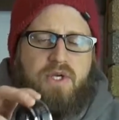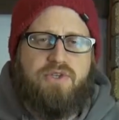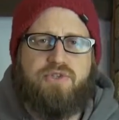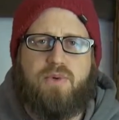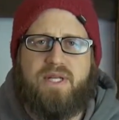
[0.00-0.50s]

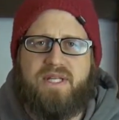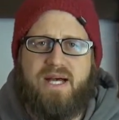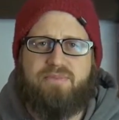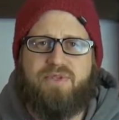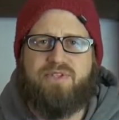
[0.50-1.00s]
So an
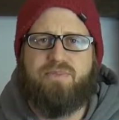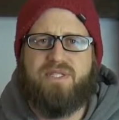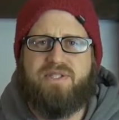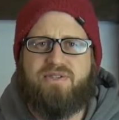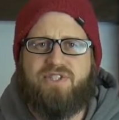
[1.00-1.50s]
adapter is
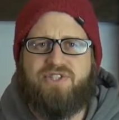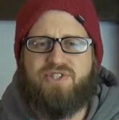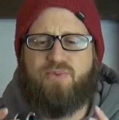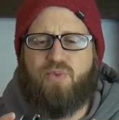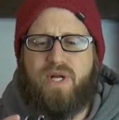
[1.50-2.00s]
basically just
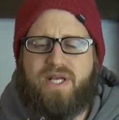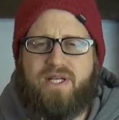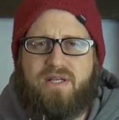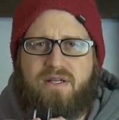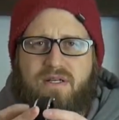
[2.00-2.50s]
a
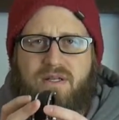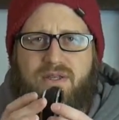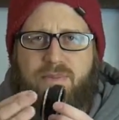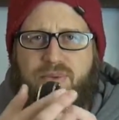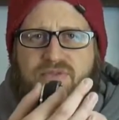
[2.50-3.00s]
ring
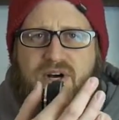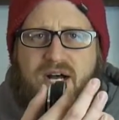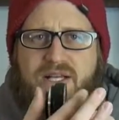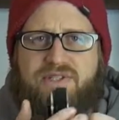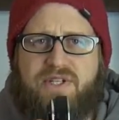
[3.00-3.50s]
that
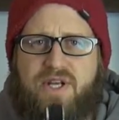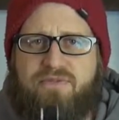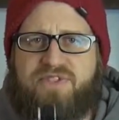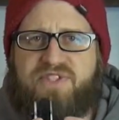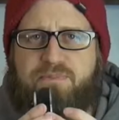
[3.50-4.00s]
provides
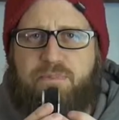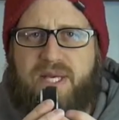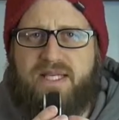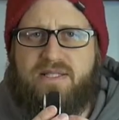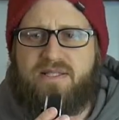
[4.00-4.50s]
enough
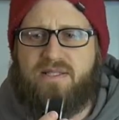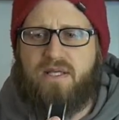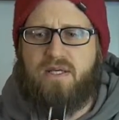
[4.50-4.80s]
space